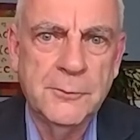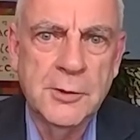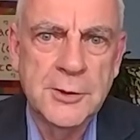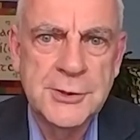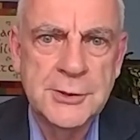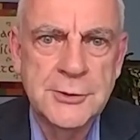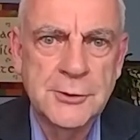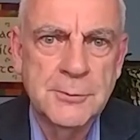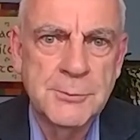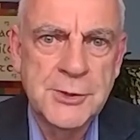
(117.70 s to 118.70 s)
for us in
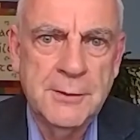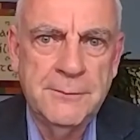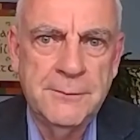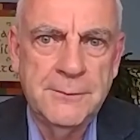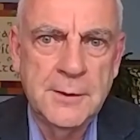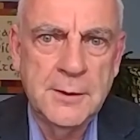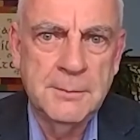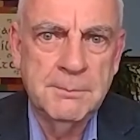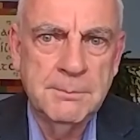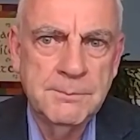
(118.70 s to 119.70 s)
terms of
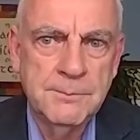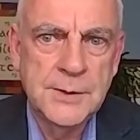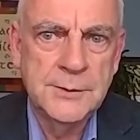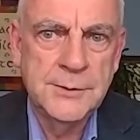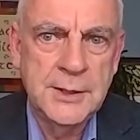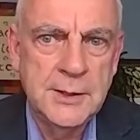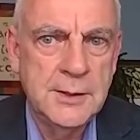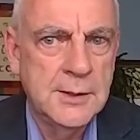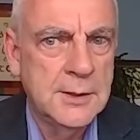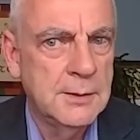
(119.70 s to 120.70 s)
um,
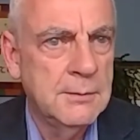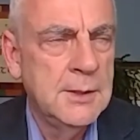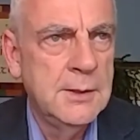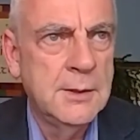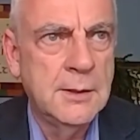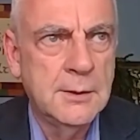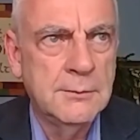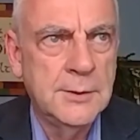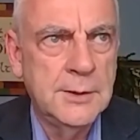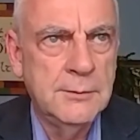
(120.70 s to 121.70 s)
the uh,
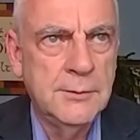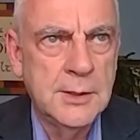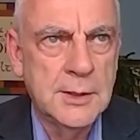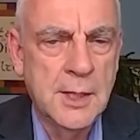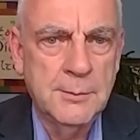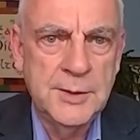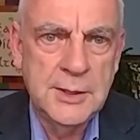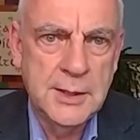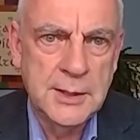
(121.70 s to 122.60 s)
the the economy and